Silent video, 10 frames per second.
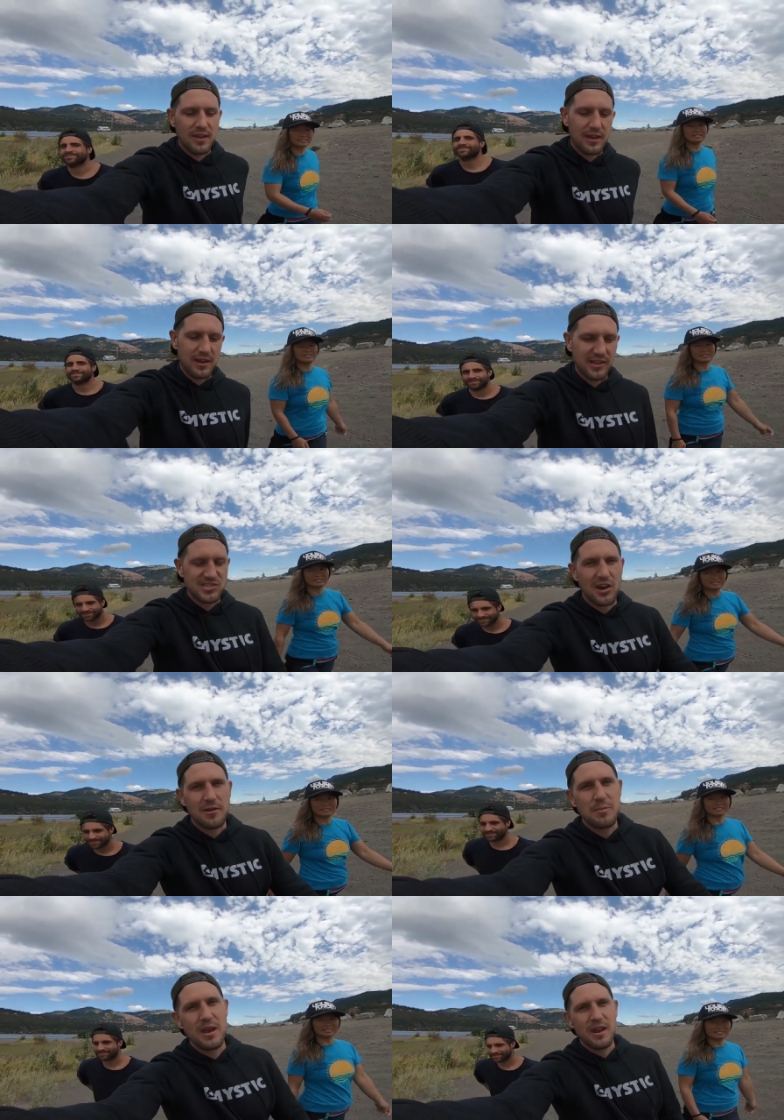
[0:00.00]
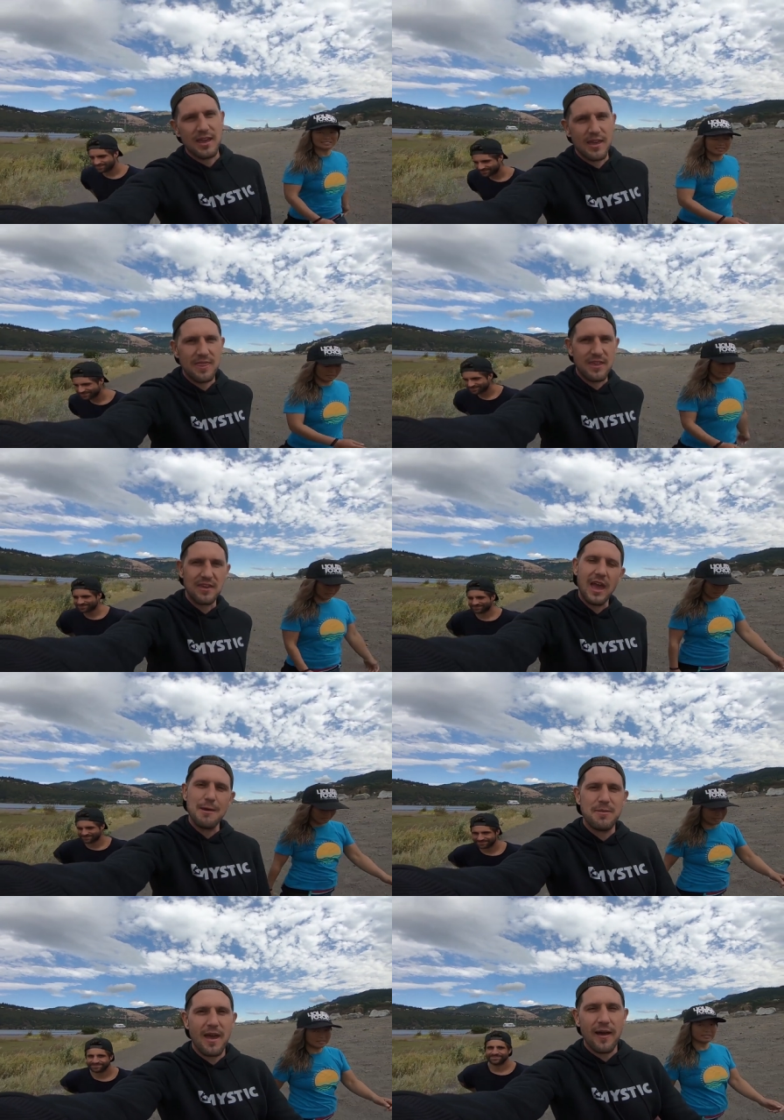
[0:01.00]
and start competing in the
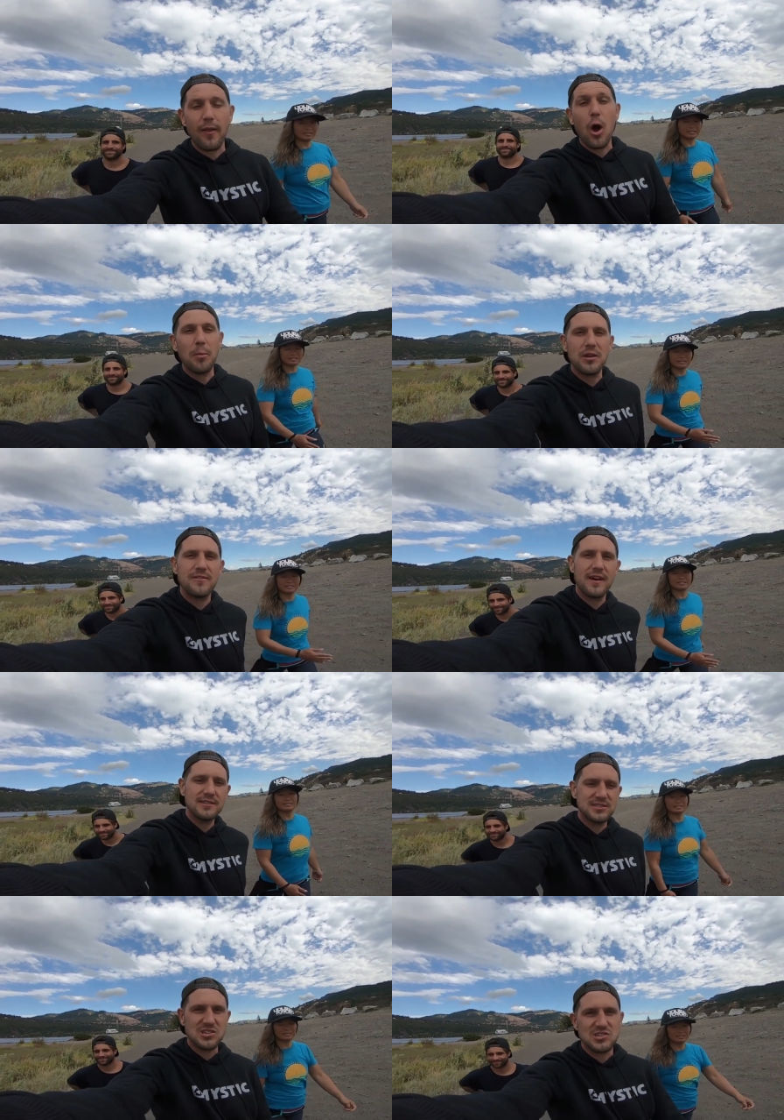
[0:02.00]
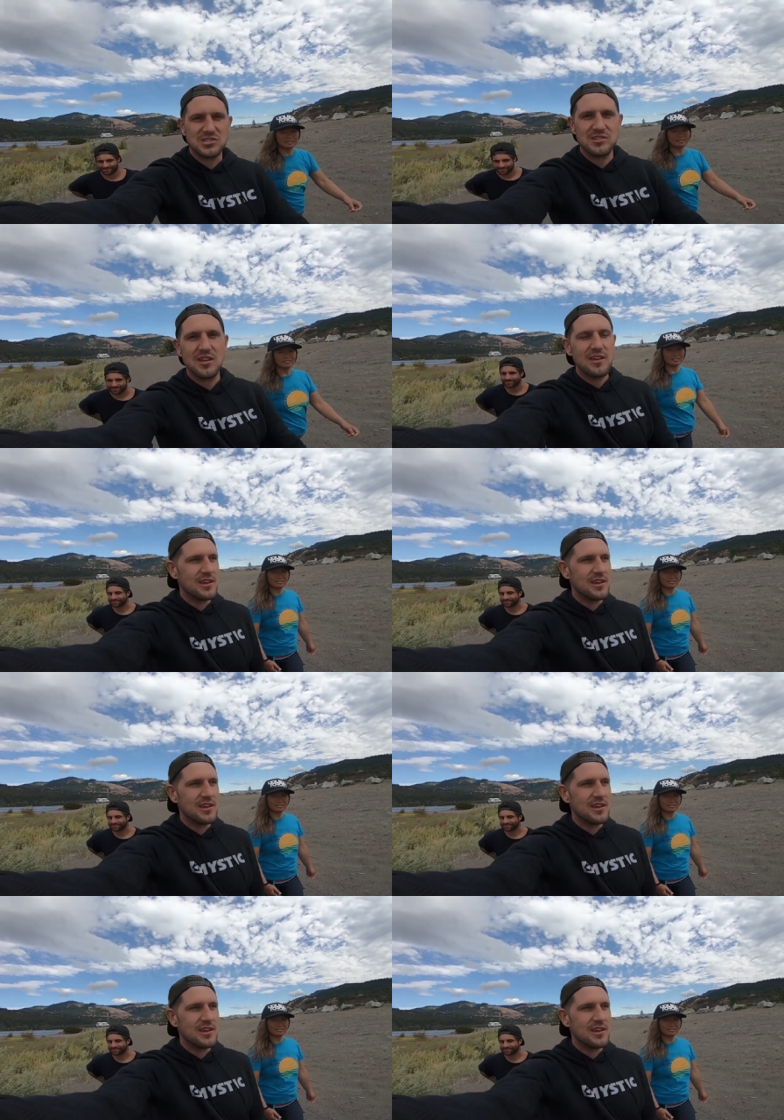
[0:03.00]
KPL open events and just